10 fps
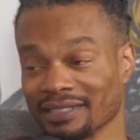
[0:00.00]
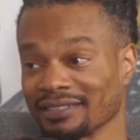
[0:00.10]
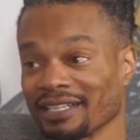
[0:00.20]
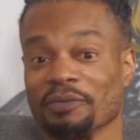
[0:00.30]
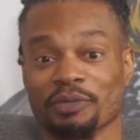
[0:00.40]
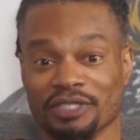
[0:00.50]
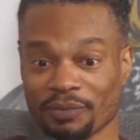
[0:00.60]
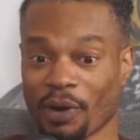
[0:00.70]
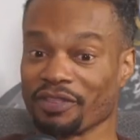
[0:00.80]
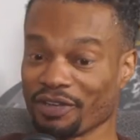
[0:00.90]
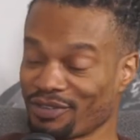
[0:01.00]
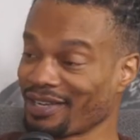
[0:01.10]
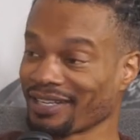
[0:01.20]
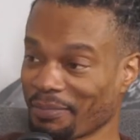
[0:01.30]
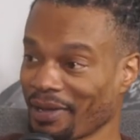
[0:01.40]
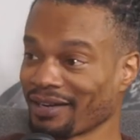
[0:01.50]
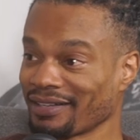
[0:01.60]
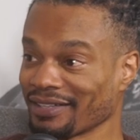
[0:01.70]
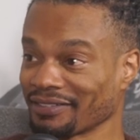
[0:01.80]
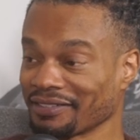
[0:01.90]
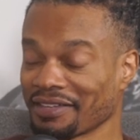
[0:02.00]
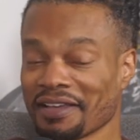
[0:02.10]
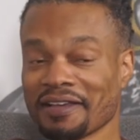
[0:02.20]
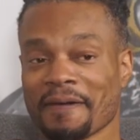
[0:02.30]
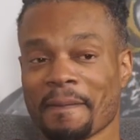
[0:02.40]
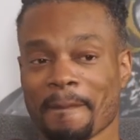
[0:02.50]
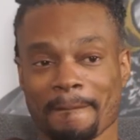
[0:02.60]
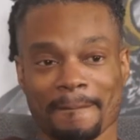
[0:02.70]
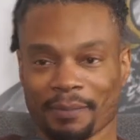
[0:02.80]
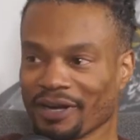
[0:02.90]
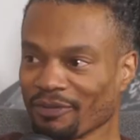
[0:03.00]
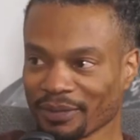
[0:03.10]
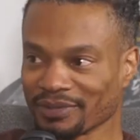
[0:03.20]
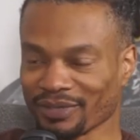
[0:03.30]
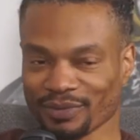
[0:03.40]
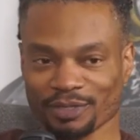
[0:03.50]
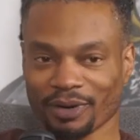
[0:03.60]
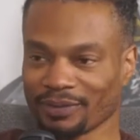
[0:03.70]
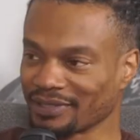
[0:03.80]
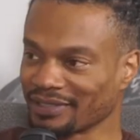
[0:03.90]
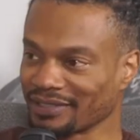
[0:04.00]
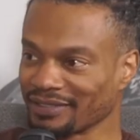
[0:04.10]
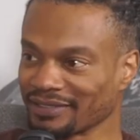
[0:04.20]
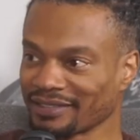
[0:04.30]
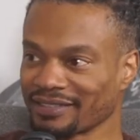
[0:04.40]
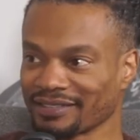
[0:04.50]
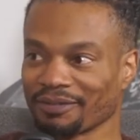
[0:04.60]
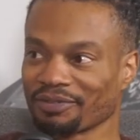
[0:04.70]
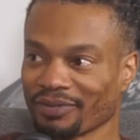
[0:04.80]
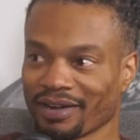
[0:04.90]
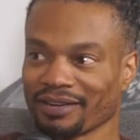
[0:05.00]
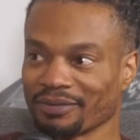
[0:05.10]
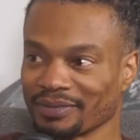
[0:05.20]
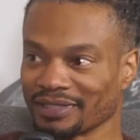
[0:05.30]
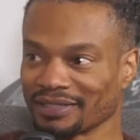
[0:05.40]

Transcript: list, which is why I thought you had to get patted down. I mean, everybody was in there. Rich Paul was in there. Shams Charania was, was